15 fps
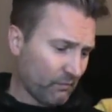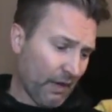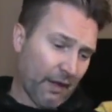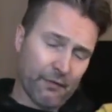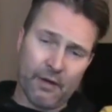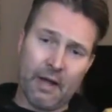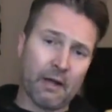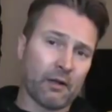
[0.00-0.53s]

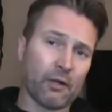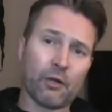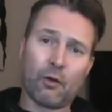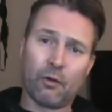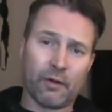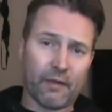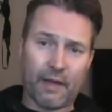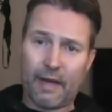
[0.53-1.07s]
And they're not going to
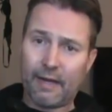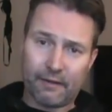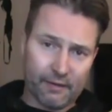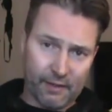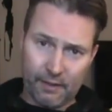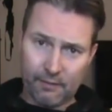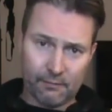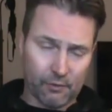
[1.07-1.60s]
go to the
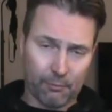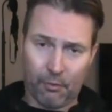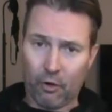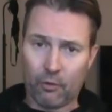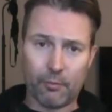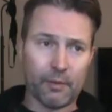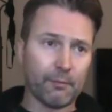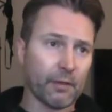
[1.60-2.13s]
IT
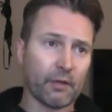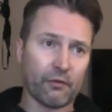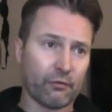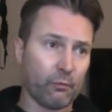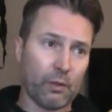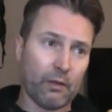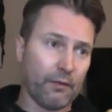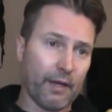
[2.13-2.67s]
department
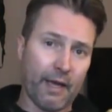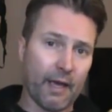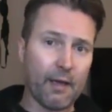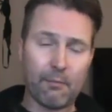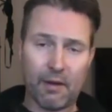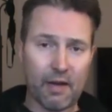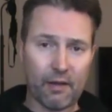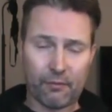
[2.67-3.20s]
because, well, they
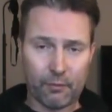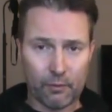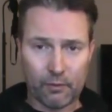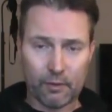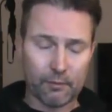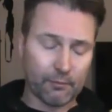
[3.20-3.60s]
hate math. We know. I,